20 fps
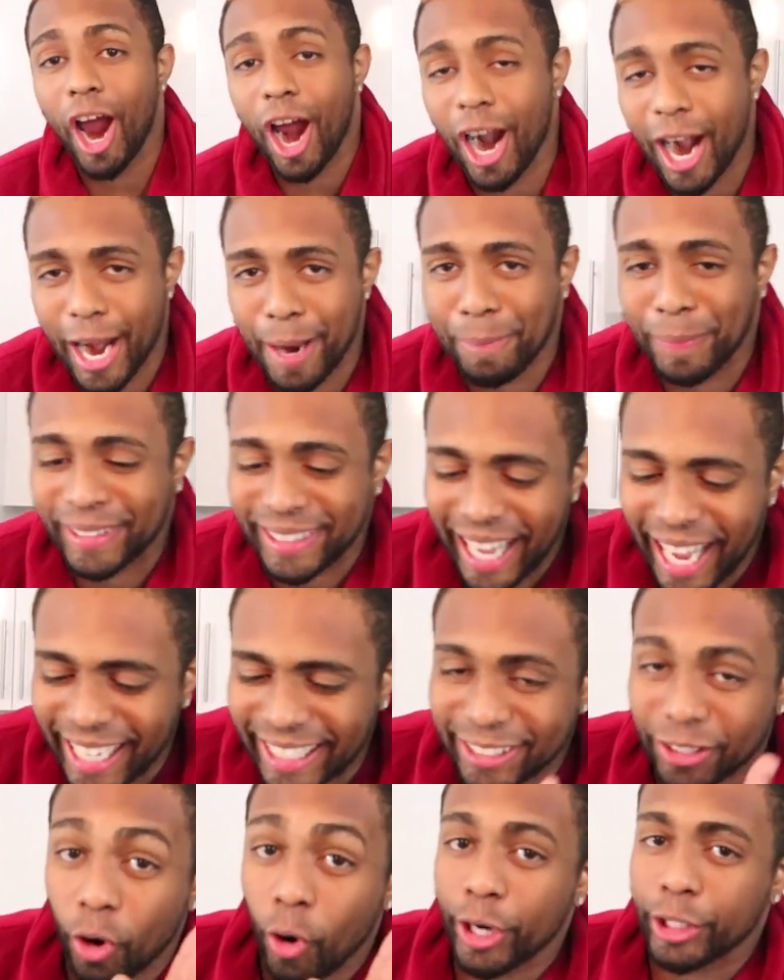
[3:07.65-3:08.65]
Alright, but
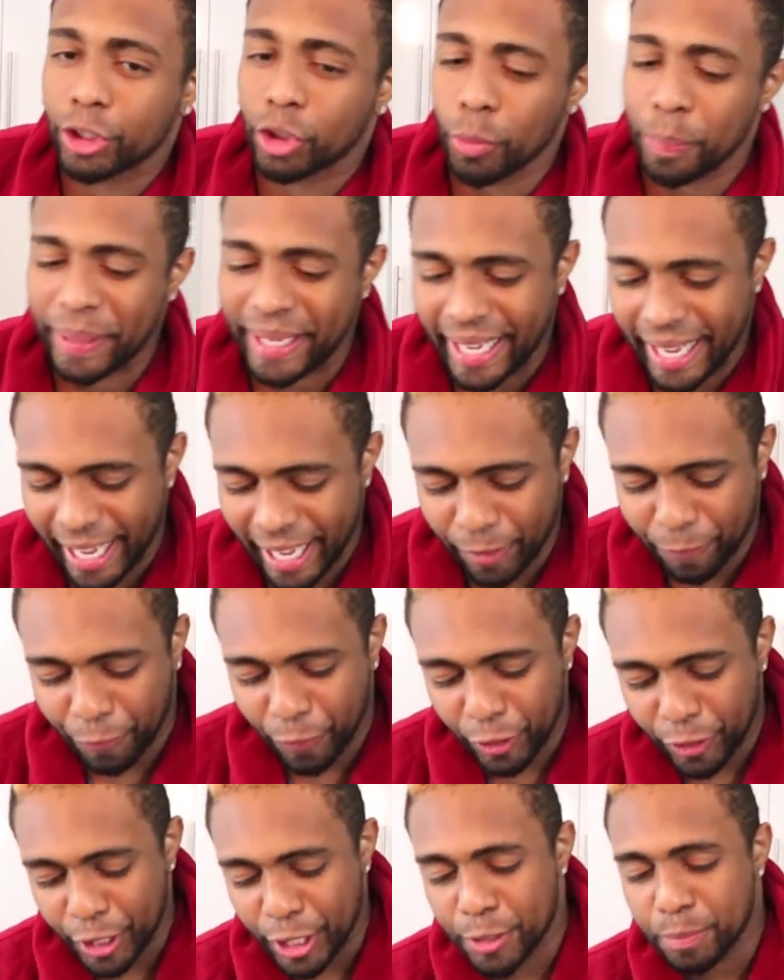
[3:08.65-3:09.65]
that is going to be it
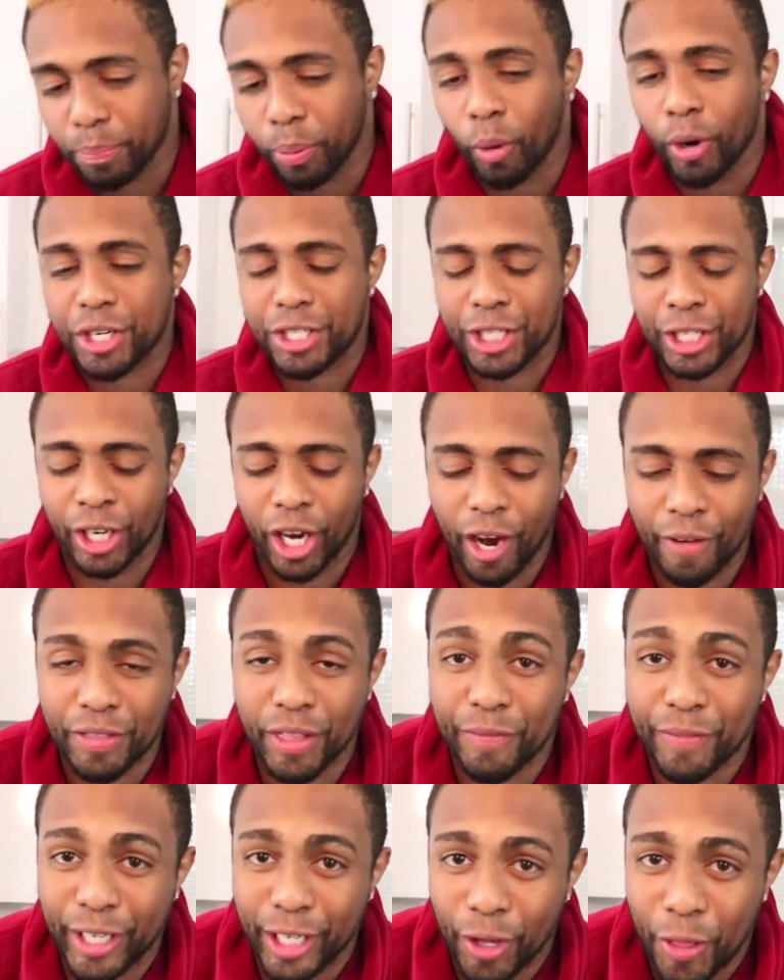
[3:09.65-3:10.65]
for this portion
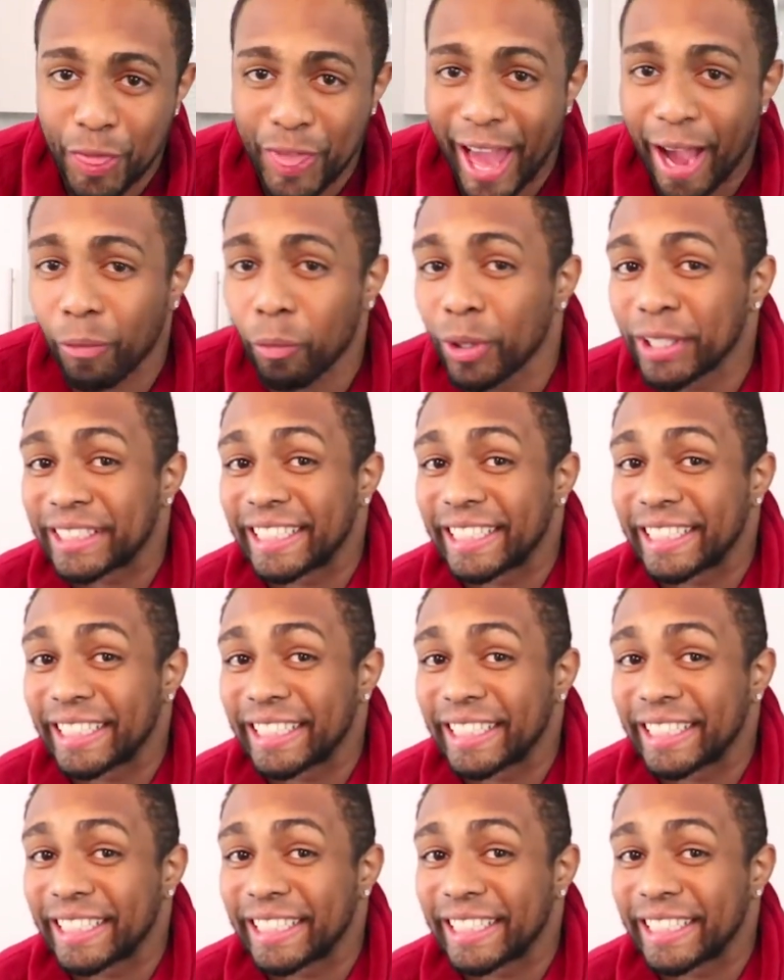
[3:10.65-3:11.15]
of the video. That